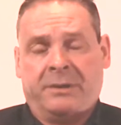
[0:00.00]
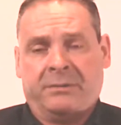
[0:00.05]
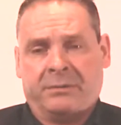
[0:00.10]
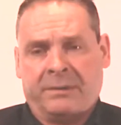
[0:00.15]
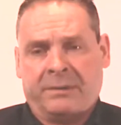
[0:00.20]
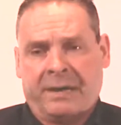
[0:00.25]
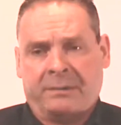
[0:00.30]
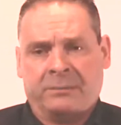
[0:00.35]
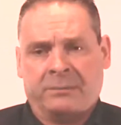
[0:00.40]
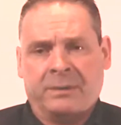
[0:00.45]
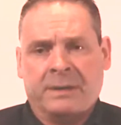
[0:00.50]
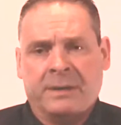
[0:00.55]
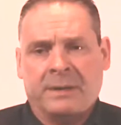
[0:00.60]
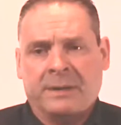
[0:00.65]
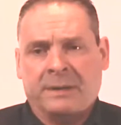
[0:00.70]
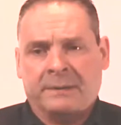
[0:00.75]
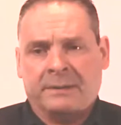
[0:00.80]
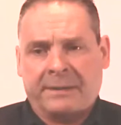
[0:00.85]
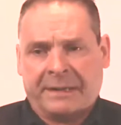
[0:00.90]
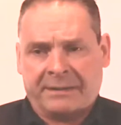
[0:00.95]
So
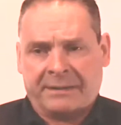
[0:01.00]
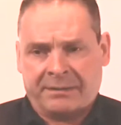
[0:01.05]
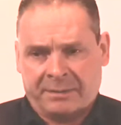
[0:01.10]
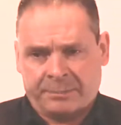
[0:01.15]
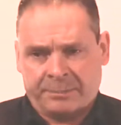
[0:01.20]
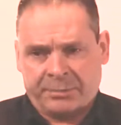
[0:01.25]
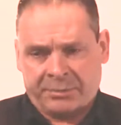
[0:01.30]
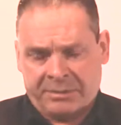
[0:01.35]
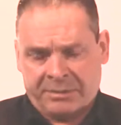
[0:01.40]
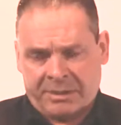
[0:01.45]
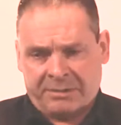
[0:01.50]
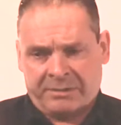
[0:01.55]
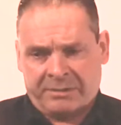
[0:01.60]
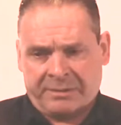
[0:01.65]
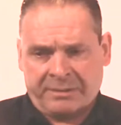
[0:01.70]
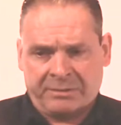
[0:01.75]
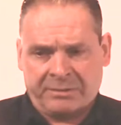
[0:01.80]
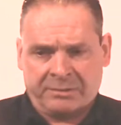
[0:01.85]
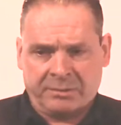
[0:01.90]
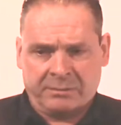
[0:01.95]
that's a procedure
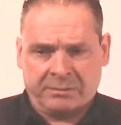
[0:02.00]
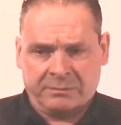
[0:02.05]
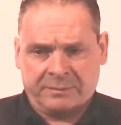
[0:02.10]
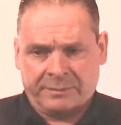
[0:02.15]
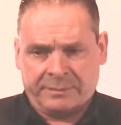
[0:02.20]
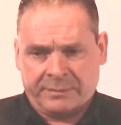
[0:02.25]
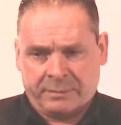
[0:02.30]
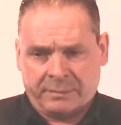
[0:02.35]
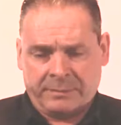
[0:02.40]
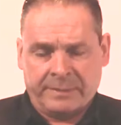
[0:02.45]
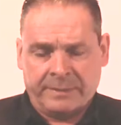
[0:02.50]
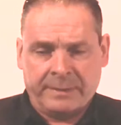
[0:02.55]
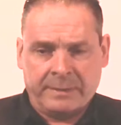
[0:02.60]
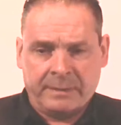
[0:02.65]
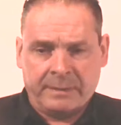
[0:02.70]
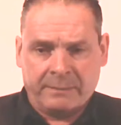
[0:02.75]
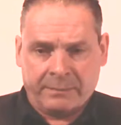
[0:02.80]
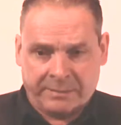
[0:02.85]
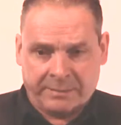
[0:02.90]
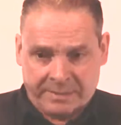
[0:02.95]
that's done for
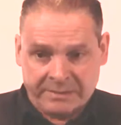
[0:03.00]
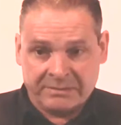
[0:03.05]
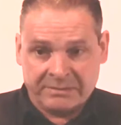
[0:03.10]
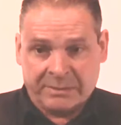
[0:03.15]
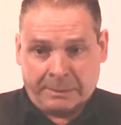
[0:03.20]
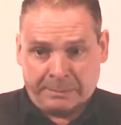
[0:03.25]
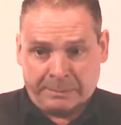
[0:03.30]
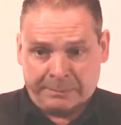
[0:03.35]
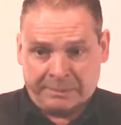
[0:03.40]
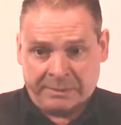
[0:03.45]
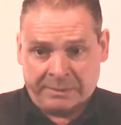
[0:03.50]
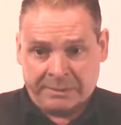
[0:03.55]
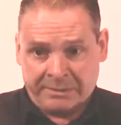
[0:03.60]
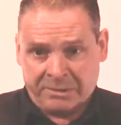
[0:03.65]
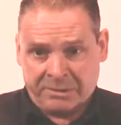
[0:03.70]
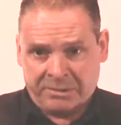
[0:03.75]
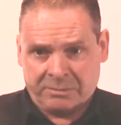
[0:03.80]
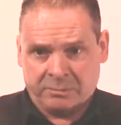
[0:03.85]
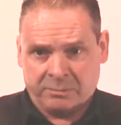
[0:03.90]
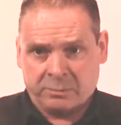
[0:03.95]
this type of a
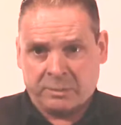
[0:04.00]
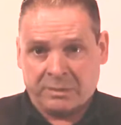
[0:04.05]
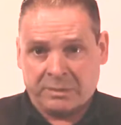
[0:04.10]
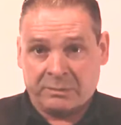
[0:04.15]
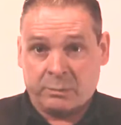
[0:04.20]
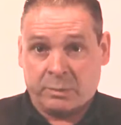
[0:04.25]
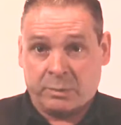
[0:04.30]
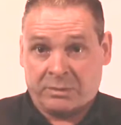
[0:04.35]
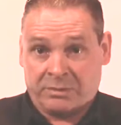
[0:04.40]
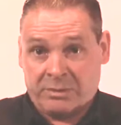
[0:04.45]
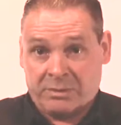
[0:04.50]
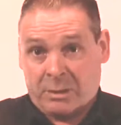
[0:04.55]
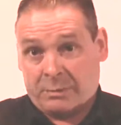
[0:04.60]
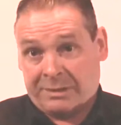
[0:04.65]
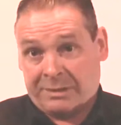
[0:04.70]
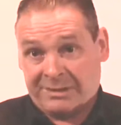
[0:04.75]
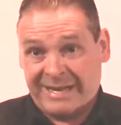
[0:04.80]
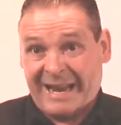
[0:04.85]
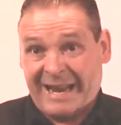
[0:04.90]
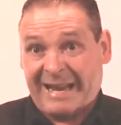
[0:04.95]
condition, what's
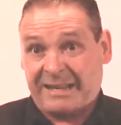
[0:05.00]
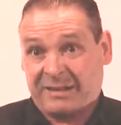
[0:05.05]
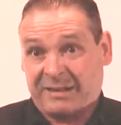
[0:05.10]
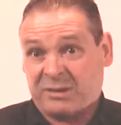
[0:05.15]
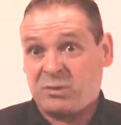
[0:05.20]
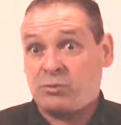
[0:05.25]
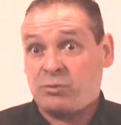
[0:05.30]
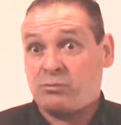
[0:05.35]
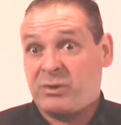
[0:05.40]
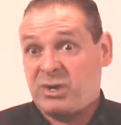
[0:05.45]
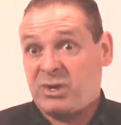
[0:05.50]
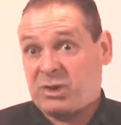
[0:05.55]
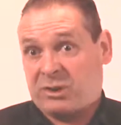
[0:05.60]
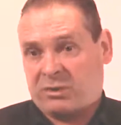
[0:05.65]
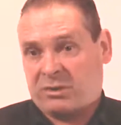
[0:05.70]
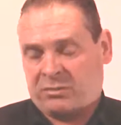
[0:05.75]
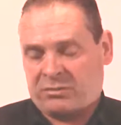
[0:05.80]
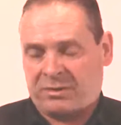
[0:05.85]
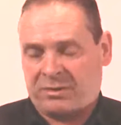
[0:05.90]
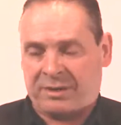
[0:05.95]
known as hallux
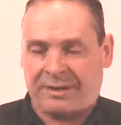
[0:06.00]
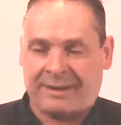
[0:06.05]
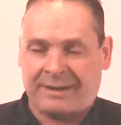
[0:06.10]
rigidus,